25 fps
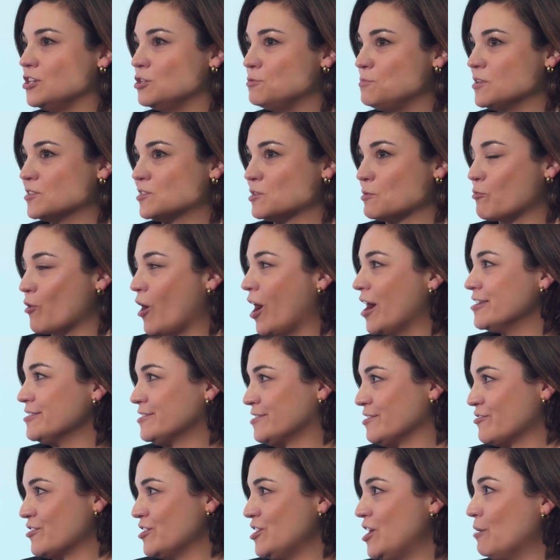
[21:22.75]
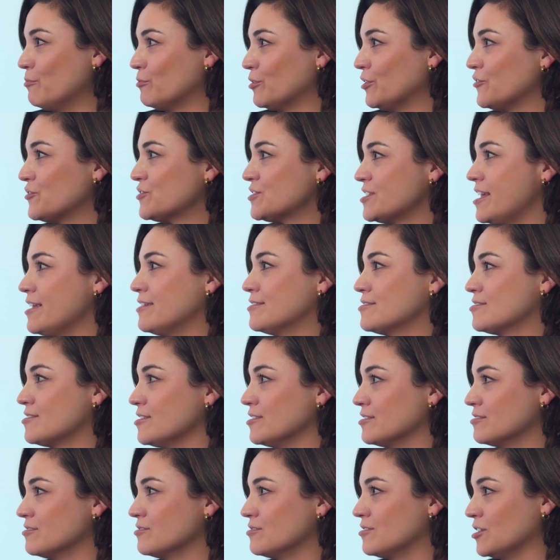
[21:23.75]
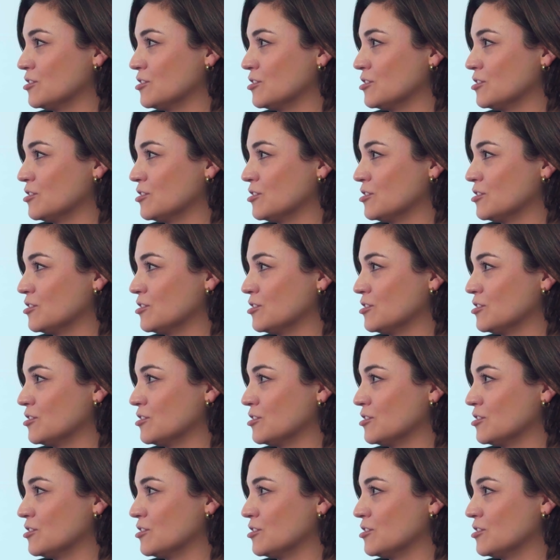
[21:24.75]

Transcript: You'd be surprised at the number of states that